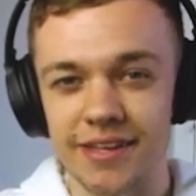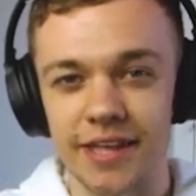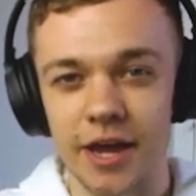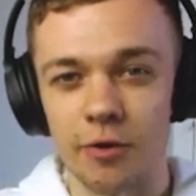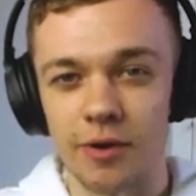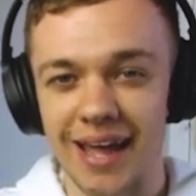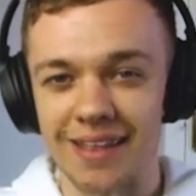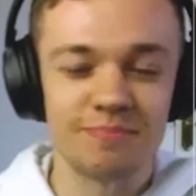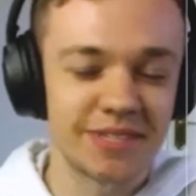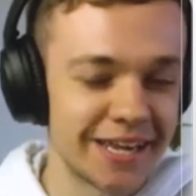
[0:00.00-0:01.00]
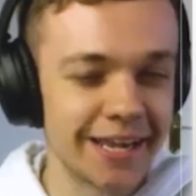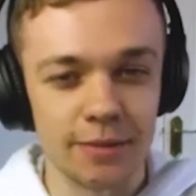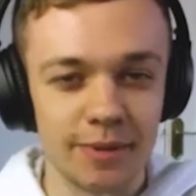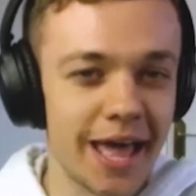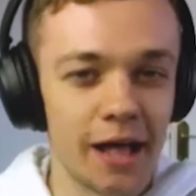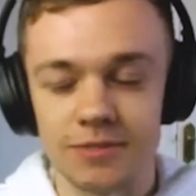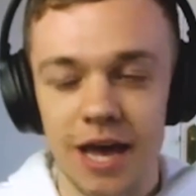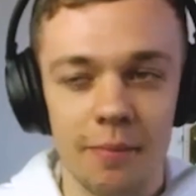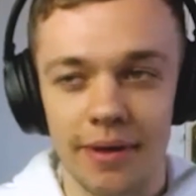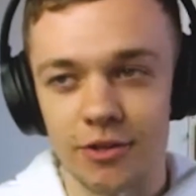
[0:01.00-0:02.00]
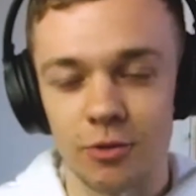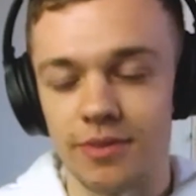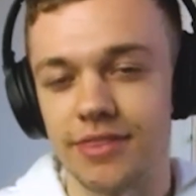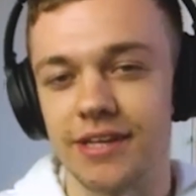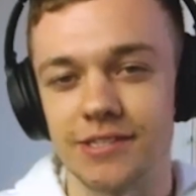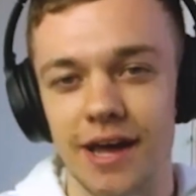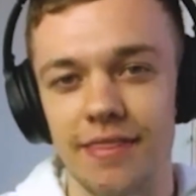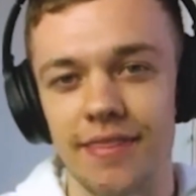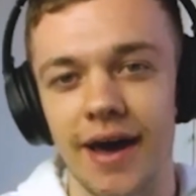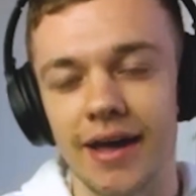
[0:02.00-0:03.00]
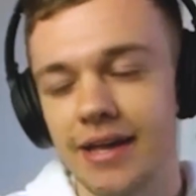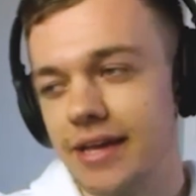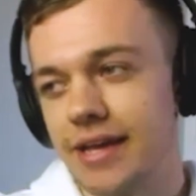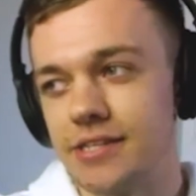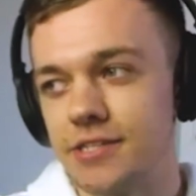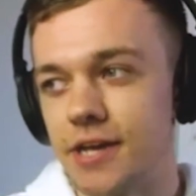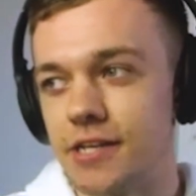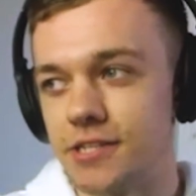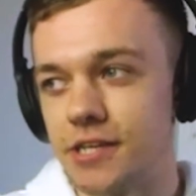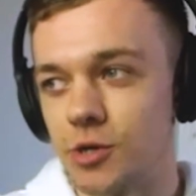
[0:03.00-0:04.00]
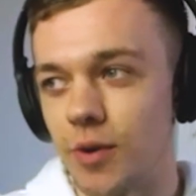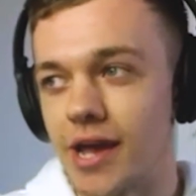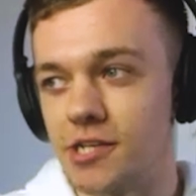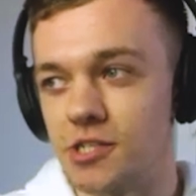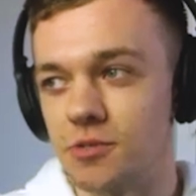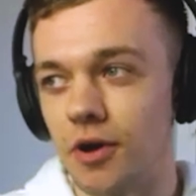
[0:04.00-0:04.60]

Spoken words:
You know, he hadn't particularly been helped out by the club and things like that in certain situations.